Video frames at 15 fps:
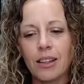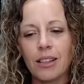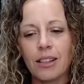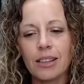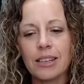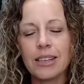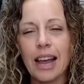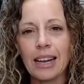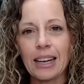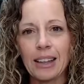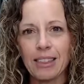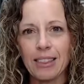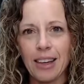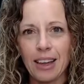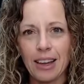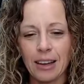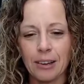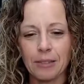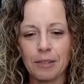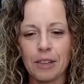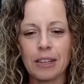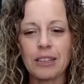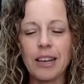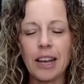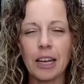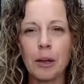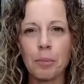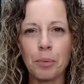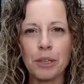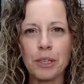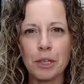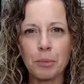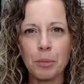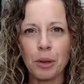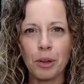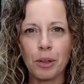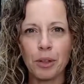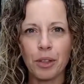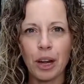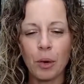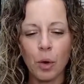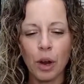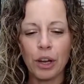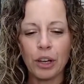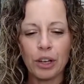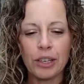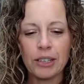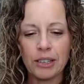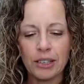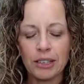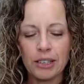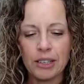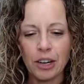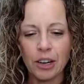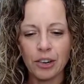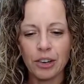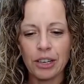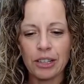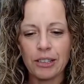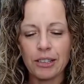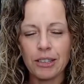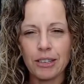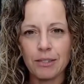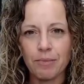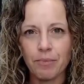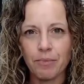The second thing, the second principle that I want you to consider is